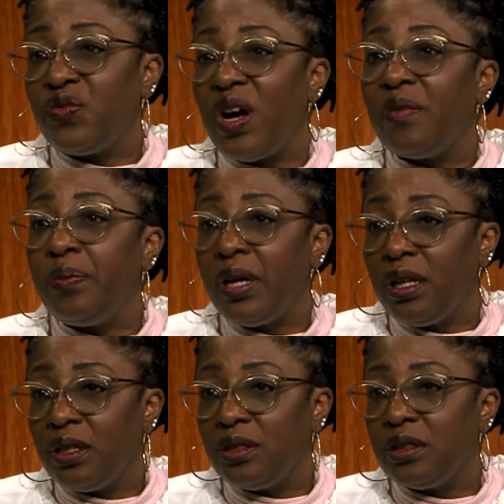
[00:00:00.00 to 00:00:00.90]
five
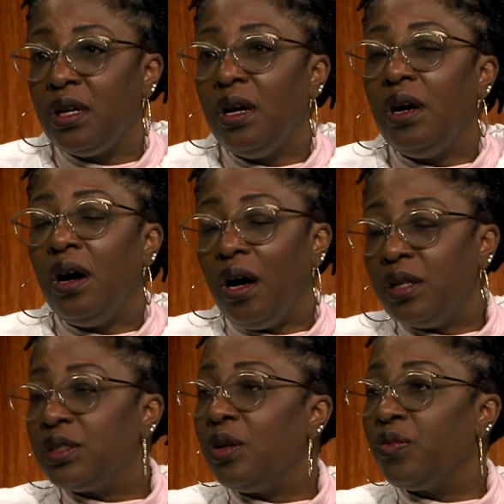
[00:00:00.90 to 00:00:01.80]
pillars
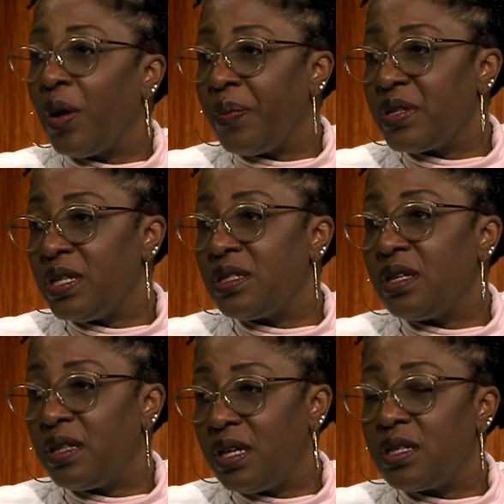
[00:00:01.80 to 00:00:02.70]
also represents
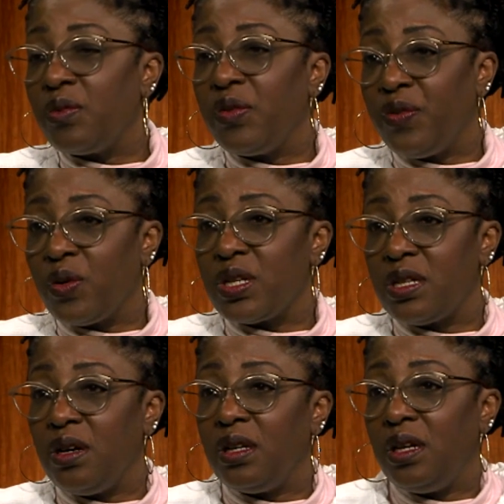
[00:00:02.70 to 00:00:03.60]
the things that we focus
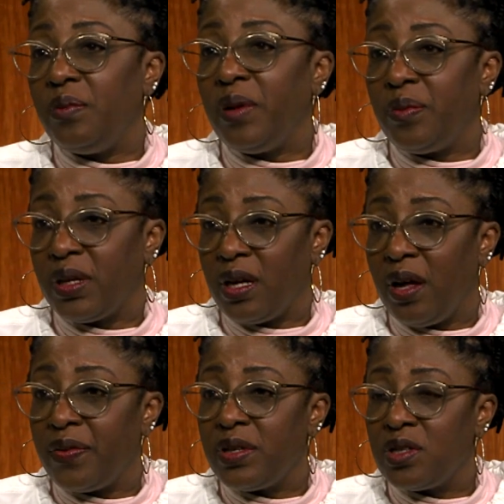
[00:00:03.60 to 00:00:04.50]
on in public
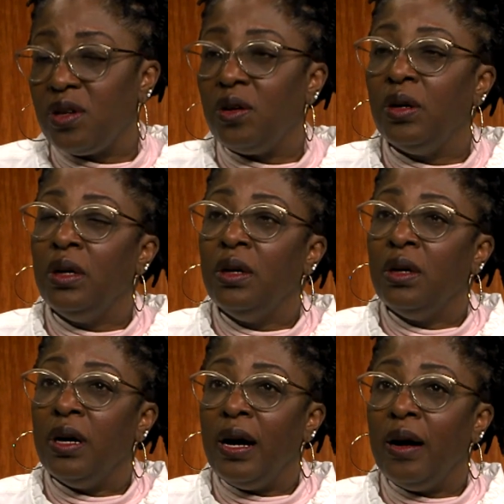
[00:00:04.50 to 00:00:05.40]
health. And so
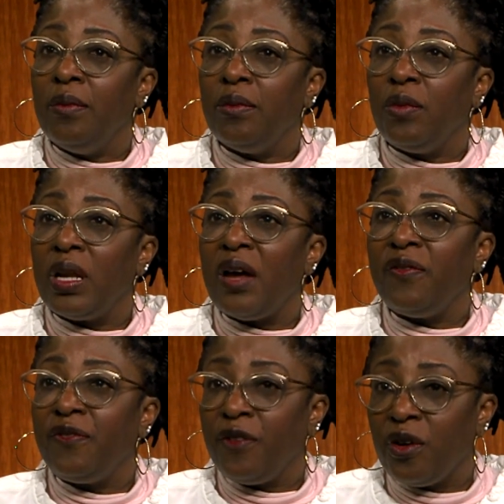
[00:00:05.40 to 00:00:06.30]
um, when I
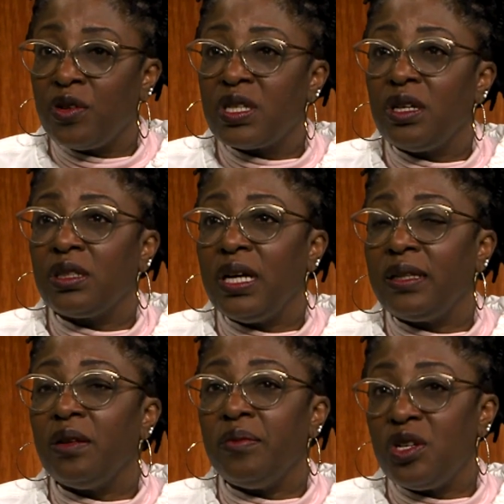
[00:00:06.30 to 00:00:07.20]
first looked
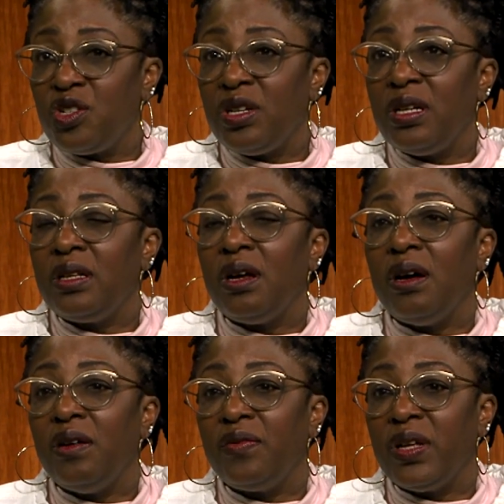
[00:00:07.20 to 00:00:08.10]
at the mission
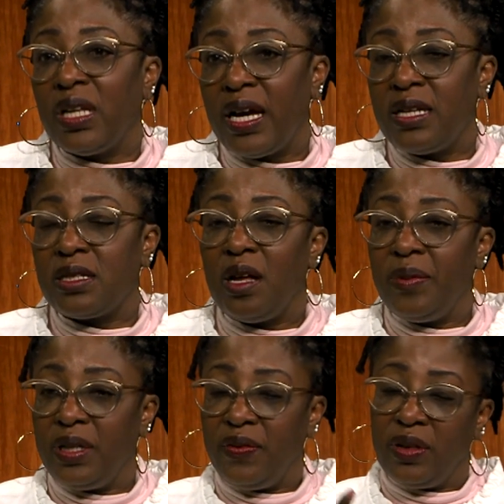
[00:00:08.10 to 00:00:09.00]
of the Lions Club
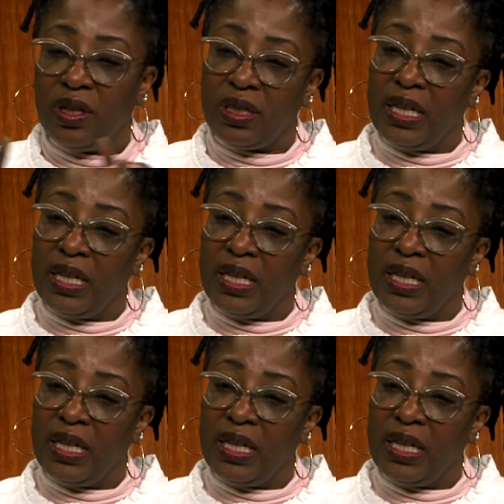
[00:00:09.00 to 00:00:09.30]
and even looked